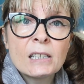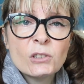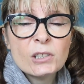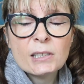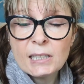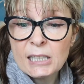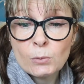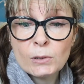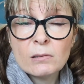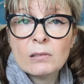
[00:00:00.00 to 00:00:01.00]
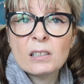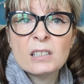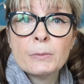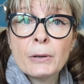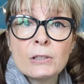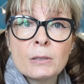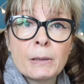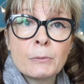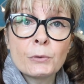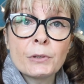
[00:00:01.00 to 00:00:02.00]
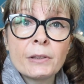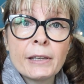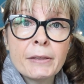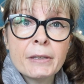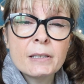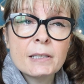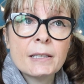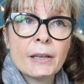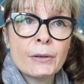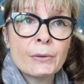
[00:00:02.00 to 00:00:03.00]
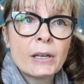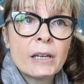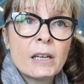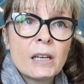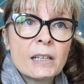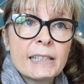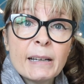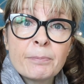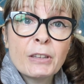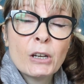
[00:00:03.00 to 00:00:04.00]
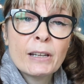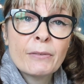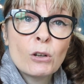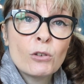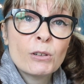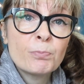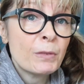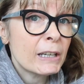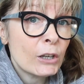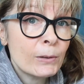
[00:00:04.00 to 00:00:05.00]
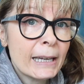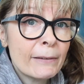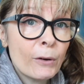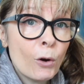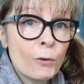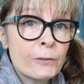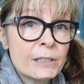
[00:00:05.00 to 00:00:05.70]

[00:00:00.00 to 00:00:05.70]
It's just this one kind of spoke to me more than the others, so yeah, go and have a look and go and get involved.